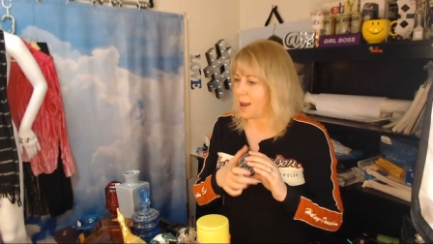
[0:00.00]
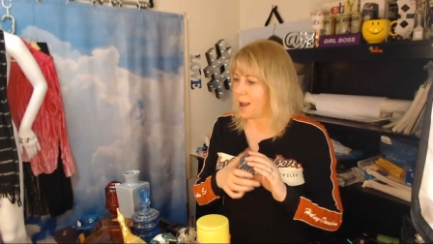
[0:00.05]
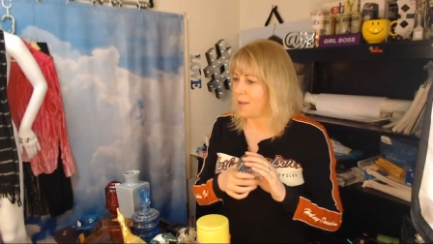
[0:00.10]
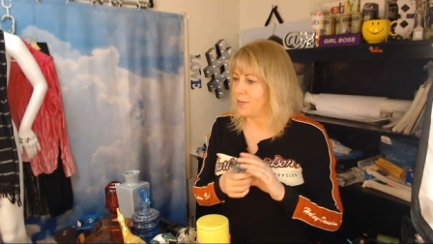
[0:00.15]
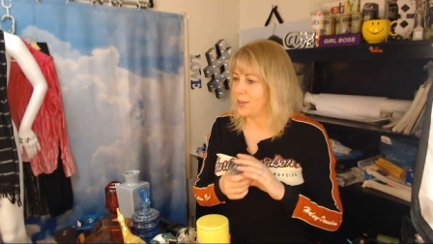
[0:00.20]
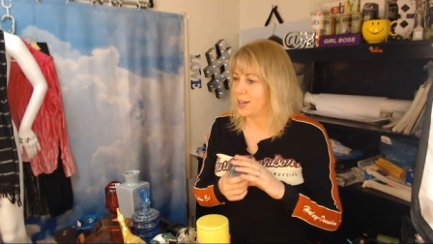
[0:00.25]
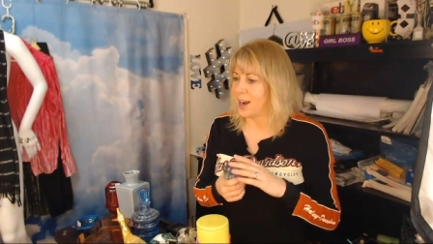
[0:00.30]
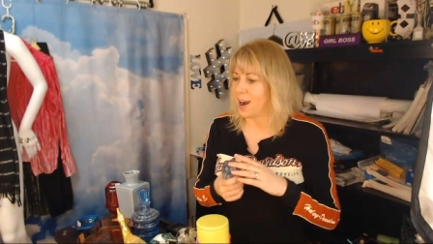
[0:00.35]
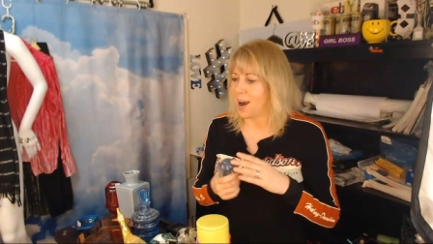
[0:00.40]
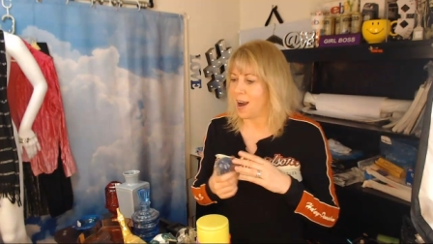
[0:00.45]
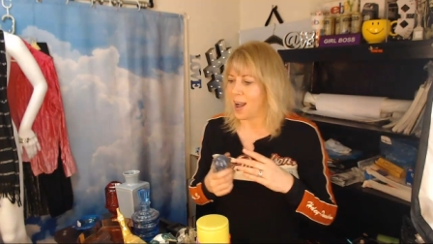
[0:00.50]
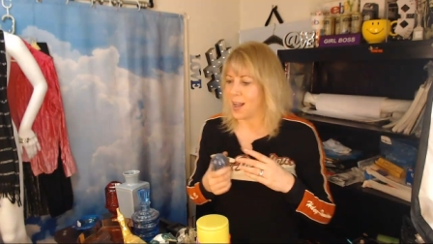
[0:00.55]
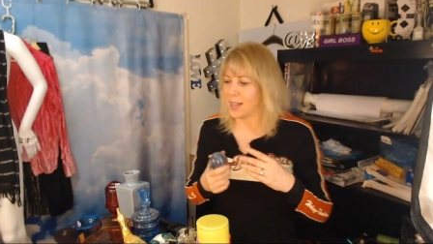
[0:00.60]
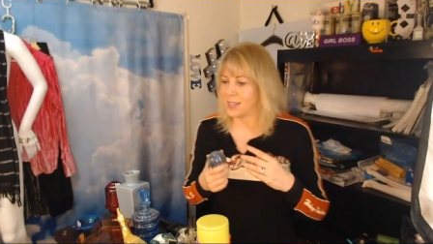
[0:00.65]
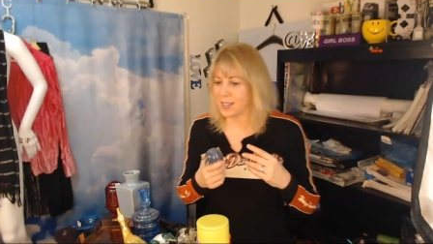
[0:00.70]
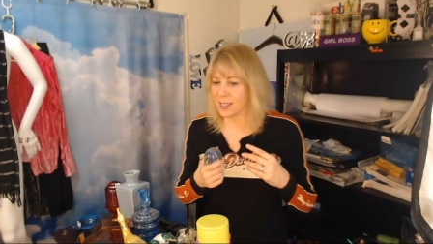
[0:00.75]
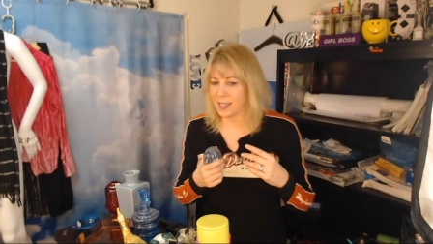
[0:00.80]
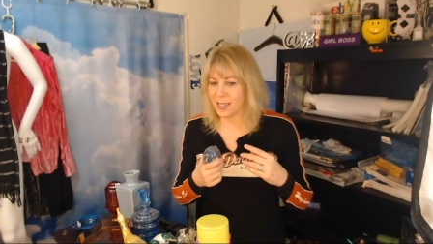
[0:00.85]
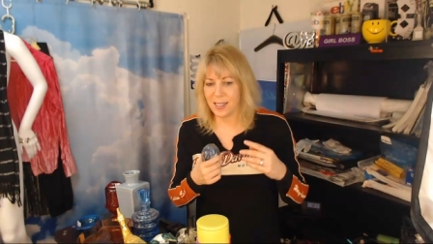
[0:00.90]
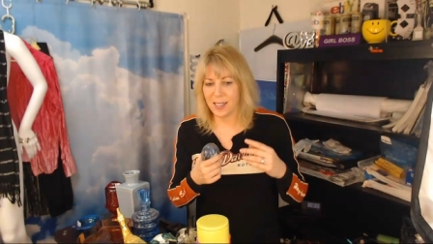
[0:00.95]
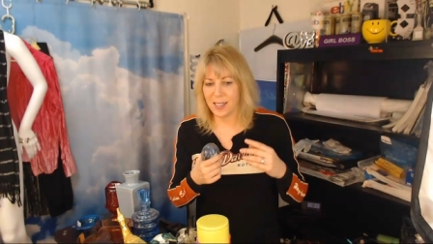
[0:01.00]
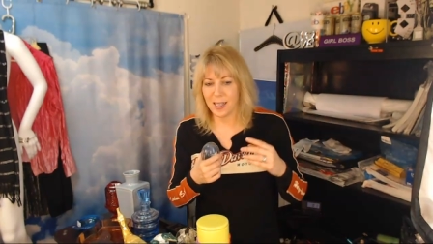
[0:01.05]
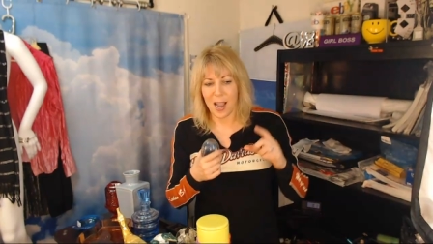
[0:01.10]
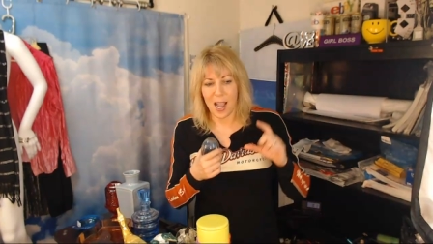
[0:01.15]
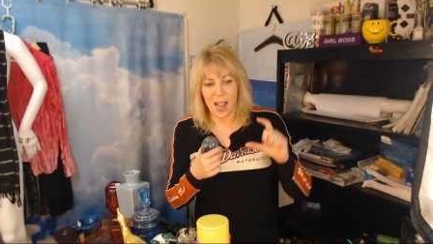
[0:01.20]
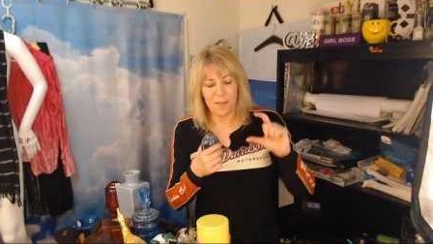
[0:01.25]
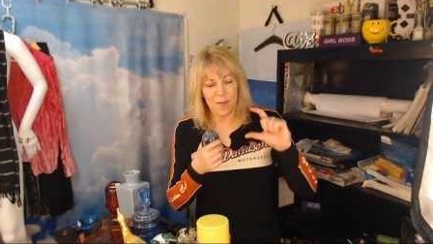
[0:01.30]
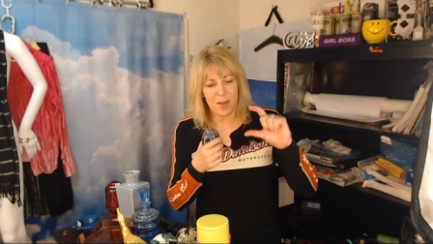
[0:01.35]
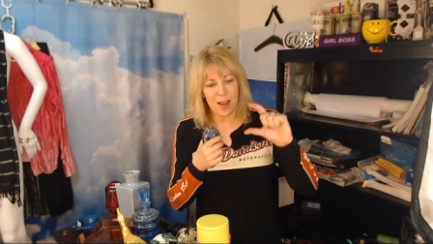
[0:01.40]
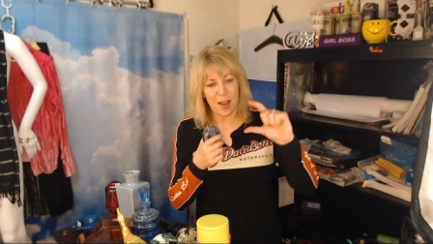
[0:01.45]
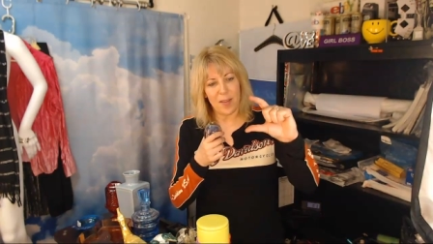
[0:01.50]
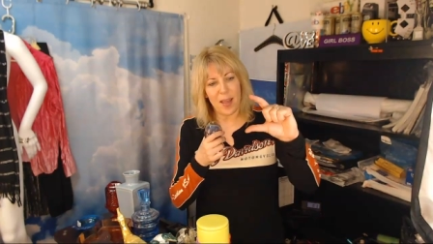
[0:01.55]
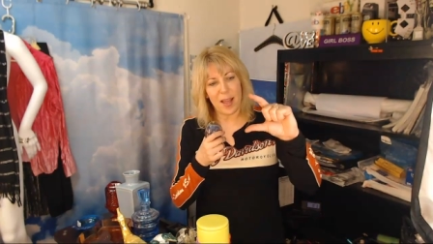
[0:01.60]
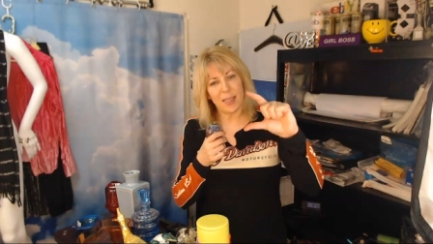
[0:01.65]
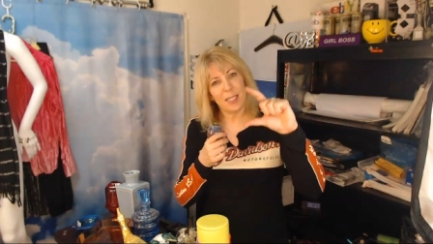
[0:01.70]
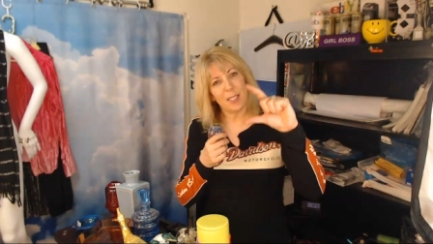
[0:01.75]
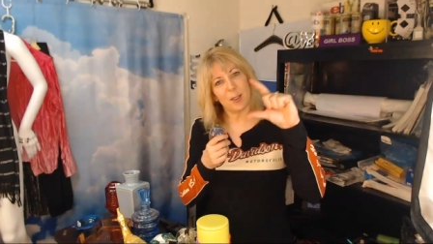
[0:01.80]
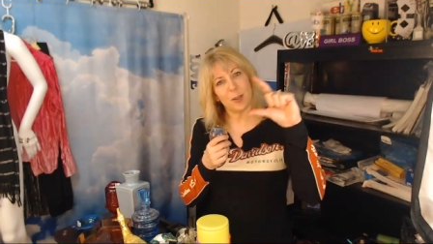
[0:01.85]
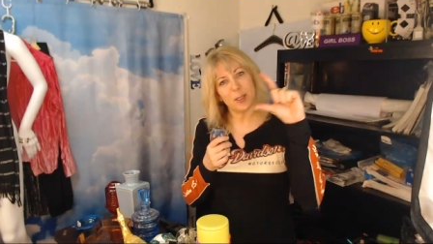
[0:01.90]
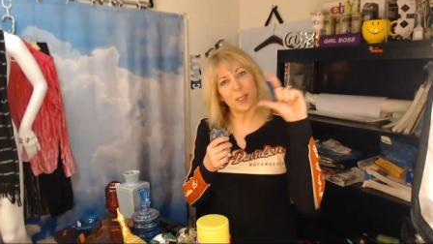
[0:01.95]
I've got, I found
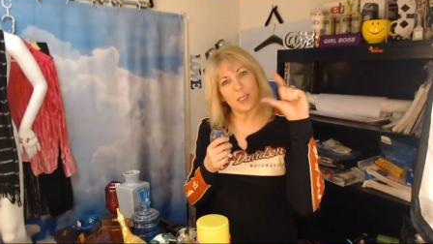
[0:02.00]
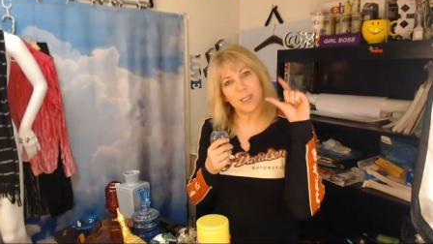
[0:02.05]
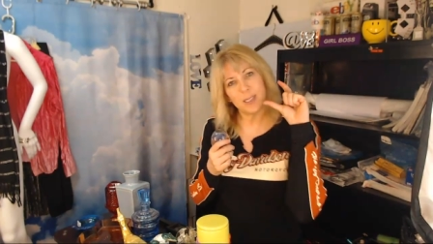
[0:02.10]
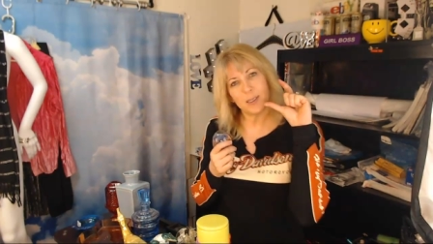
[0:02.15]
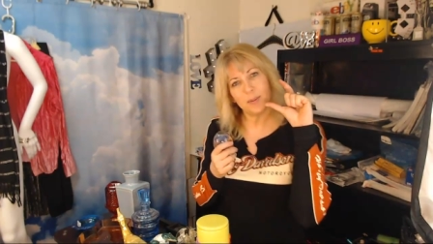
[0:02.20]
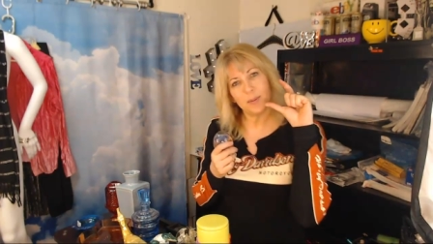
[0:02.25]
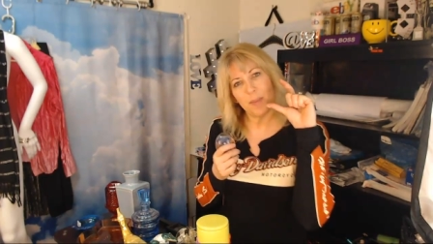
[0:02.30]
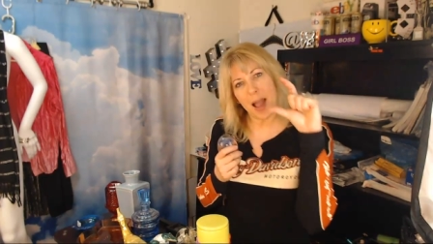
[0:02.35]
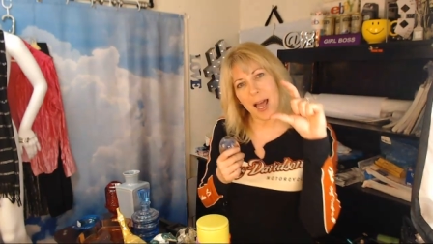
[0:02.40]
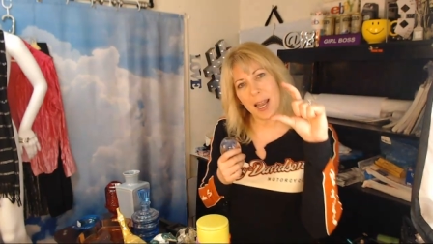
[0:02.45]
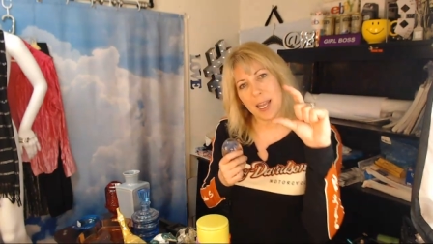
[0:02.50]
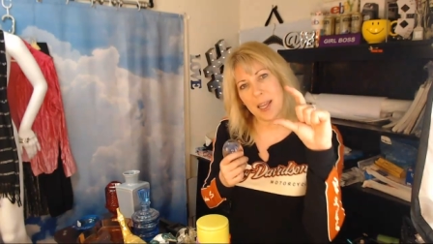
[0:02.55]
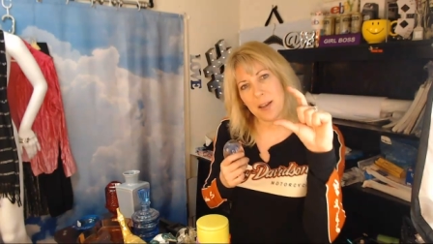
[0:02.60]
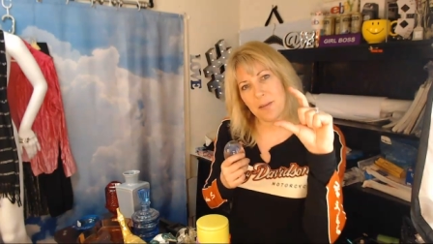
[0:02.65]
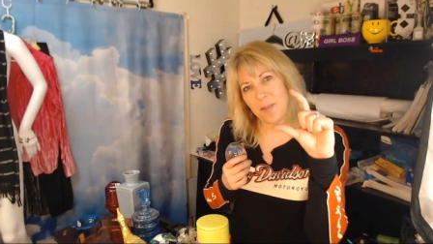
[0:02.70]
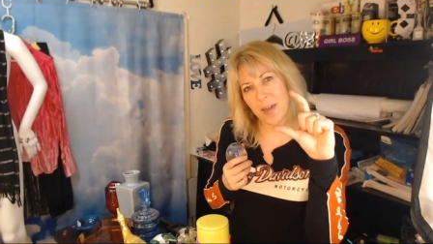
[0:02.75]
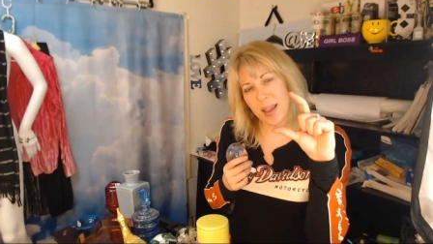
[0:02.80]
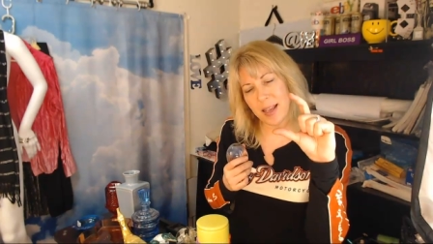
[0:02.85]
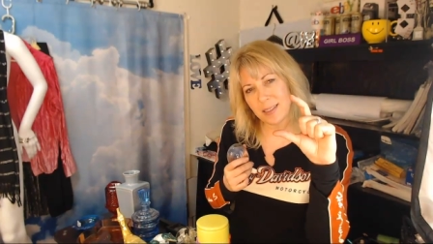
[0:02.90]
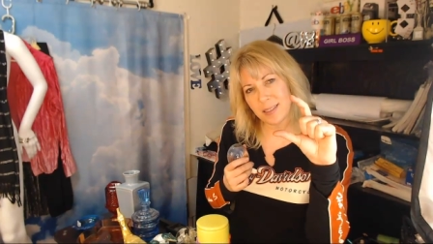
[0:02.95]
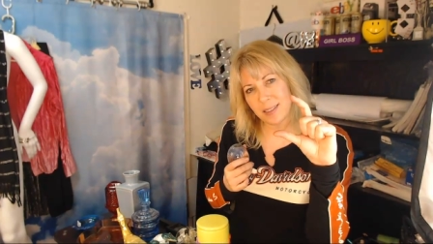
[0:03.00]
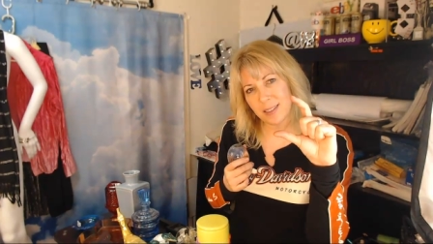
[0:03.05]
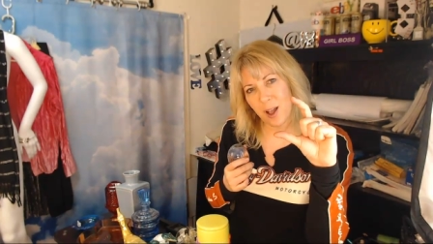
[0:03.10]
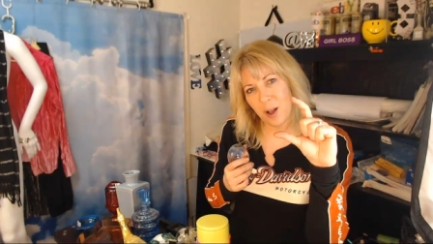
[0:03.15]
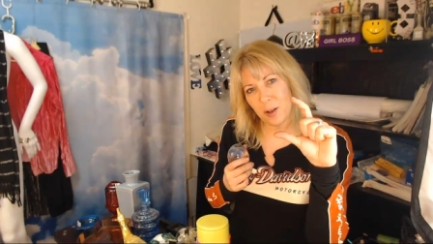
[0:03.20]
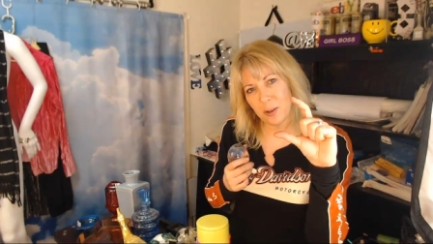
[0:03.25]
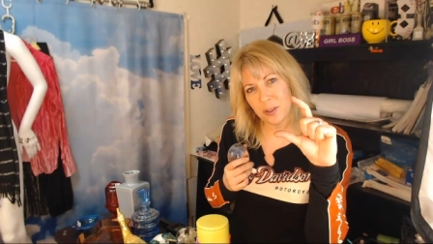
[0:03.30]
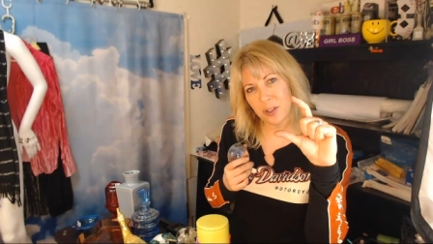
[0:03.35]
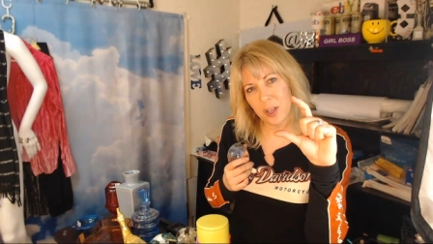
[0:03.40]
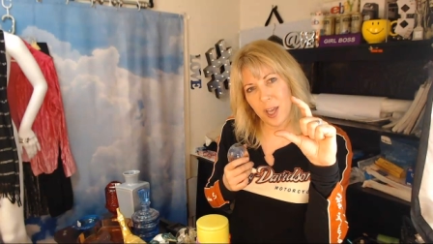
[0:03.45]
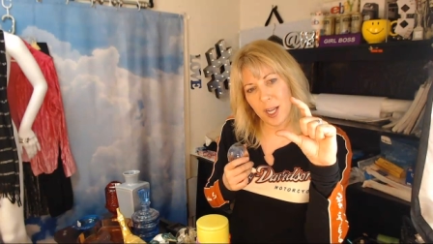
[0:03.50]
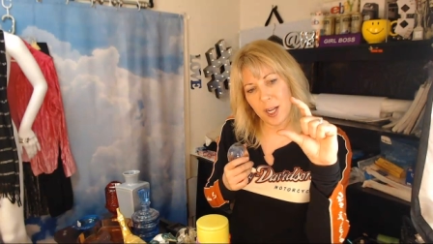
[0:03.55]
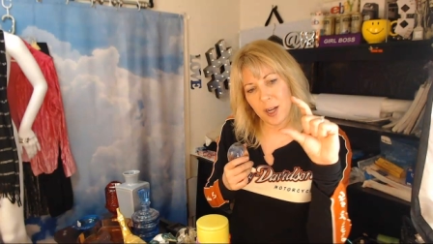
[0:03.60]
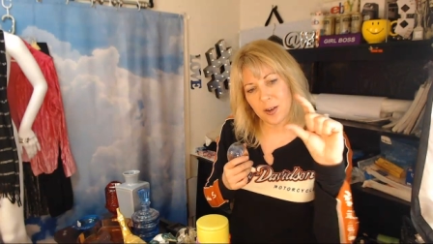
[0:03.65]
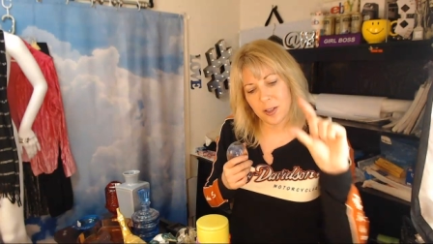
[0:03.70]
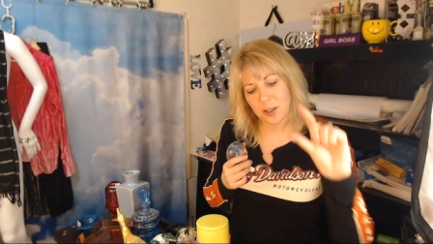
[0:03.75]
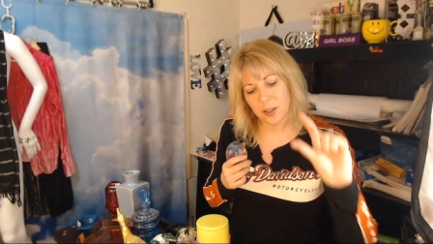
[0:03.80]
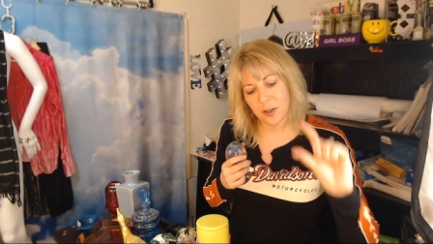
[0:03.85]
that little smiley face salt shaker,